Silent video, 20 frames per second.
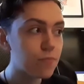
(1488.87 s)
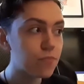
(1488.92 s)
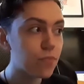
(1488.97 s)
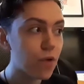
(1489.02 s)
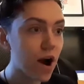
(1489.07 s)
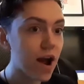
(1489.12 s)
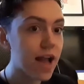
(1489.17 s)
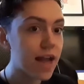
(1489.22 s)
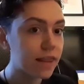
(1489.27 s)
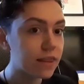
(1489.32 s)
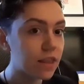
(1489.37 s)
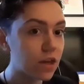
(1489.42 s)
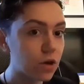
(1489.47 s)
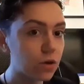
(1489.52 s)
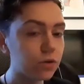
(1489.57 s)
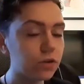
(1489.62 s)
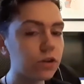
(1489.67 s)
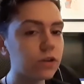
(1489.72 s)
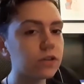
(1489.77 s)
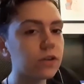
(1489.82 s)
Brian.
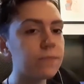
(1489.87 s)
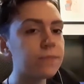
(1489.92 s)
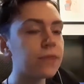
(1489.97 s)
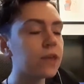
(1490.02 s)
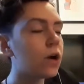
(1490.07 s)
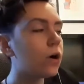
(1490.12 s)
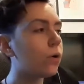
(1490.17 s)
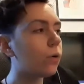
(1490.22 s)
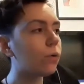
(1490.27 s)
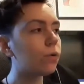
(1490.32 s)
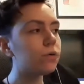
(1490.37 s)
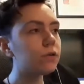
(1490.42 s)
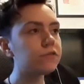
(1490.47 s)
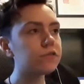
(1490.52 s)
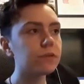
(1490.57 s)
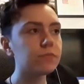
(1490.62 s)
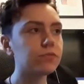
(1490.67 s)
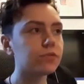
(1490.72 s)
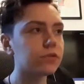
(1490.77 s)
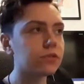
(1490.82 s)
Because all of
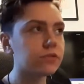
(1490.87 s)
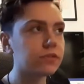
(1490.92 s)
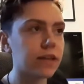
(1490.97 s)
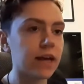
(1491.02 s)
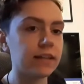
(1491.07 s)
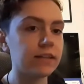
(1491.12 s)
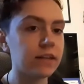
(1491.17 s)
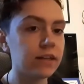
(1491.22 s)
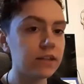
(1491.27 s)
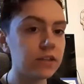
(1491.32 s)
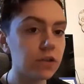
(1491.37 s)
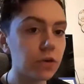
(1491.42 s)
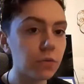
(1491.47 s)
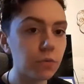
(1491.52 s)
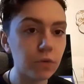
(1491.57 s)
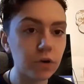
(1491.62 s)
the prosthetics